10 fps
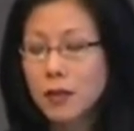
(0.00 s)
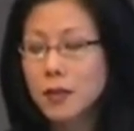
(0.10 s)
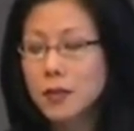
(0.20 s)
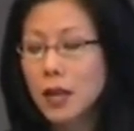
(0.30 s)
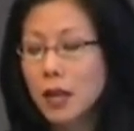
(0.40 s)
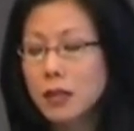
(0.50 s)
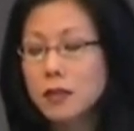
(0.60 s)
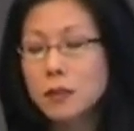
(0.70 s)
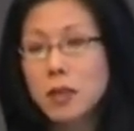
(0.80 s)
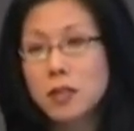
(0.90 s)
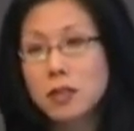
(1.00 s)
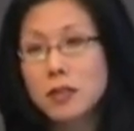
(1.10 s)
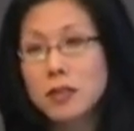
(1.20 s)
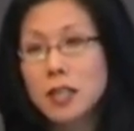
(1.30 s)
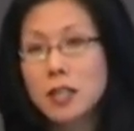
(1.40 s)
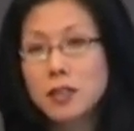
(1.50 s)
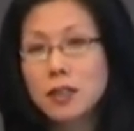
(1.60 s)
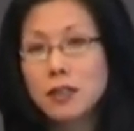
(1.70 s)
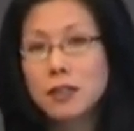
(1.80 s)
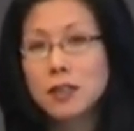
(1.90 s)
This kind of
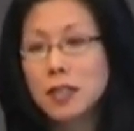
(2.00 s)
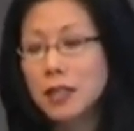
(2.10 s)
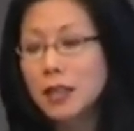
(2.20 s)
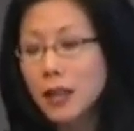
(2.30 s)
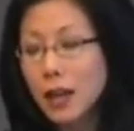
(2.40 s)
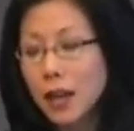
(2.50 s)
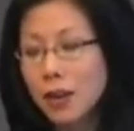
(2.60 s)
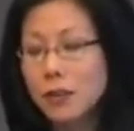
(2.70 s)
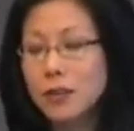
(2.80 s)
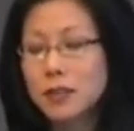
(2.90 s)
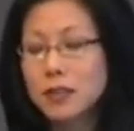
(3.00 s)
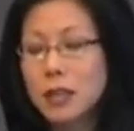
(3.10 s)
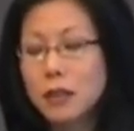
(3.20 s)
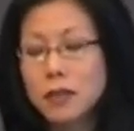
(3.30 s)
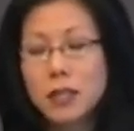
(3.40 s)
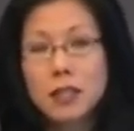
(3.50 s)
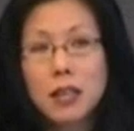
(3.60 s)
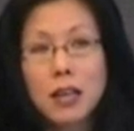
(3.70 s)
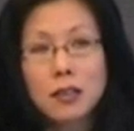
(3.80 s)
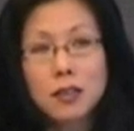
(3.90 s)
specialization, this geeking out, this delving into
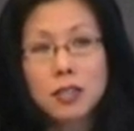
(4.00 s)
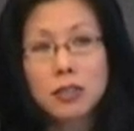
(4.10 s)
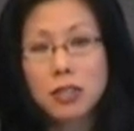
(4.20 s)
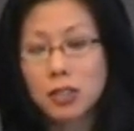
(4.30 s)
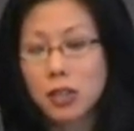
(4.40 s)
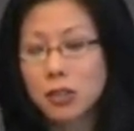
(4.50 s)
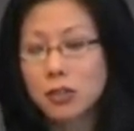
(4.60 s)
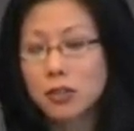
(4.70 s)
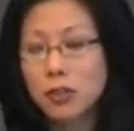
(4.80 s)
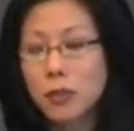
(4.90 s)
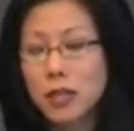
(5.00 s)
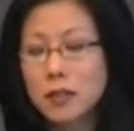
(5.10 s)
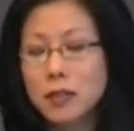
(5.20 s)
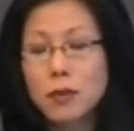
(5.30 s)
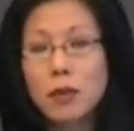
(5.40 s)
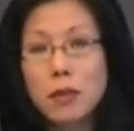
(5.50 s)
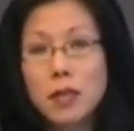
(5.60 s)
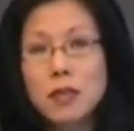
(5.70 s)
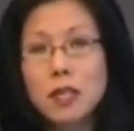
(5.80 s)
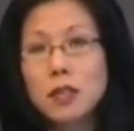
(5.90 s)
esoteric knowledge domains is what
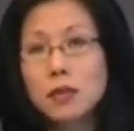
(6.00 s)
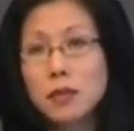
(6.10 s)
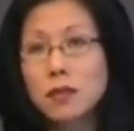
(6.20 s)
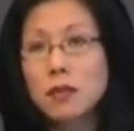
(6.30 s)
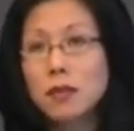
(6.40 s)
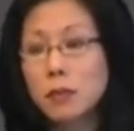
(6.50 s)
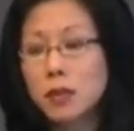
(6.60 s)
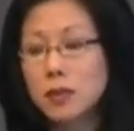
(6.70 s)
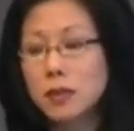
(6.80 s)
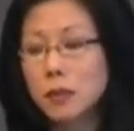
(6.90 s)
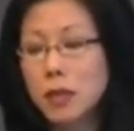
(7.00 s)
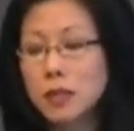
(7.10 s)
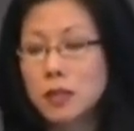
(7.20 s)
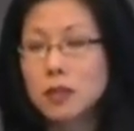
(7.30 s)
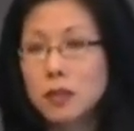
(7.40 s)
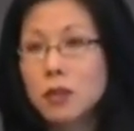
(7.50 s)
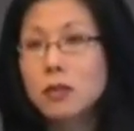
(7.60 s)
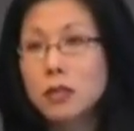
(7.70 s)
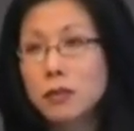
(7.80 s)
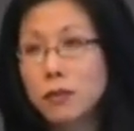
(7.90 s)
makes interest-driven participation
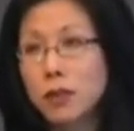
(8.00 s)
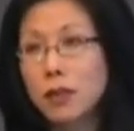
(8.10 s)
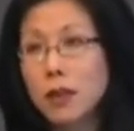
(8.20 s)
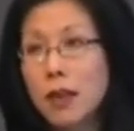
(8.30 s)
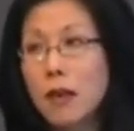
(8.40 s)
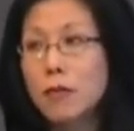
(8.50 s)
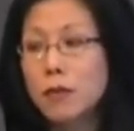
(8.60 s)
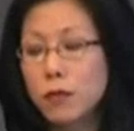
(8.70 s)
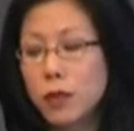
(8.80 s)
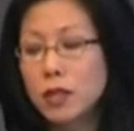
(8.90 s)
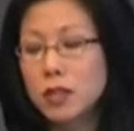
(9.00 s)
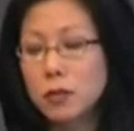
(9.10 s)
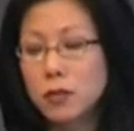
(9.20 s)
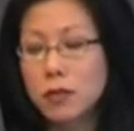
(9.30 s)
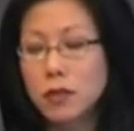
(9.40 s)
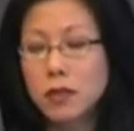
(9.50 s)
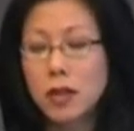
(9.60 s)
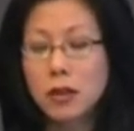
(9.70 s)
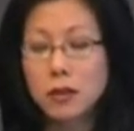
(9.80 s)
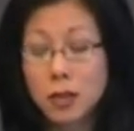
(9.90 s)
so different from friendship-driven
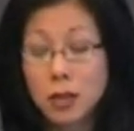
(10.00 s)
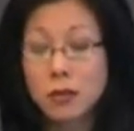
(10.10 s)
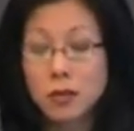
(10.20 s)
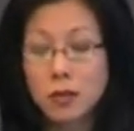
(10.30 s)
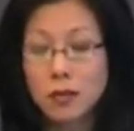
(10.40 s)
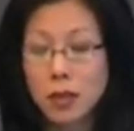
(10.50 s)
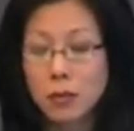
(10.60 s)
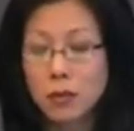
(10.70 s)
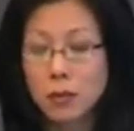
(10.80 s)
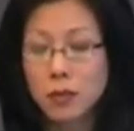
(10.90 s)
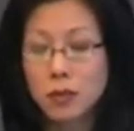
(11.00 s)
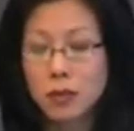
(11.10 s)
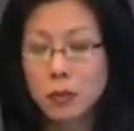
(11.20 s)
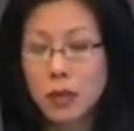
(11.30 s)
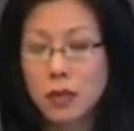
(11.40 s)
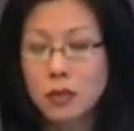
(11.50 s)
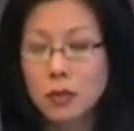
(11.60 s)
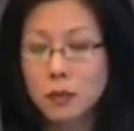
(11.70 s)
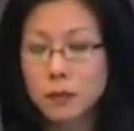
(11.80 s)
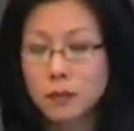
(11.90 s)
genres of network
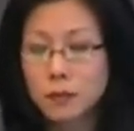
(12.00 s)
participation.